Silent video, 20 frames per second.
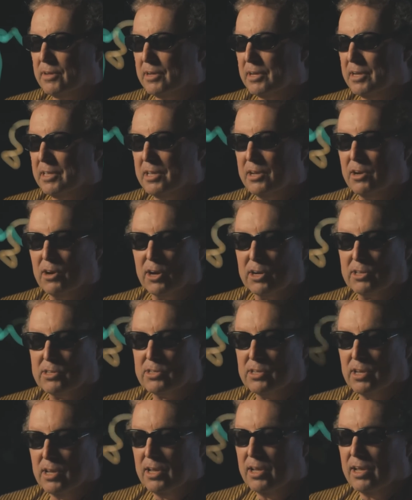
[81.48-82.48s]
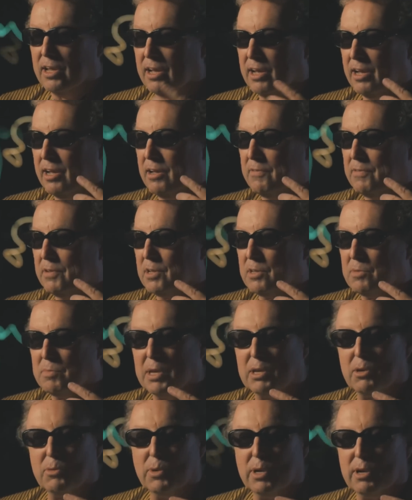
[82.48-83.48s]
in the arts, if it doesn't
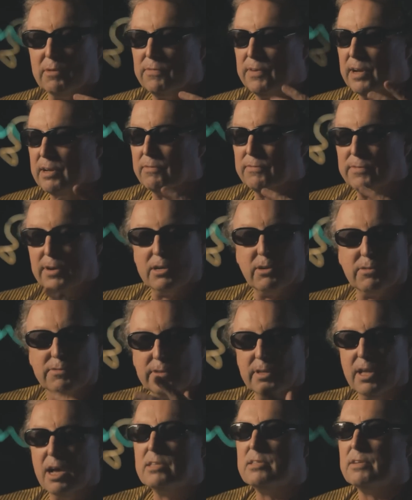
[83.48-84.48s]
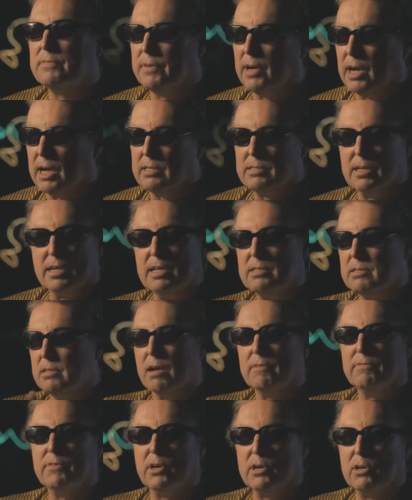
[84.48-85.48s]
make you want to fight, fuck, or philosophize, it's
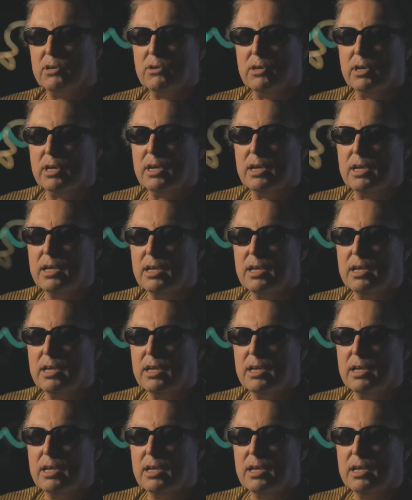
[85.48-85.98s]
not very good.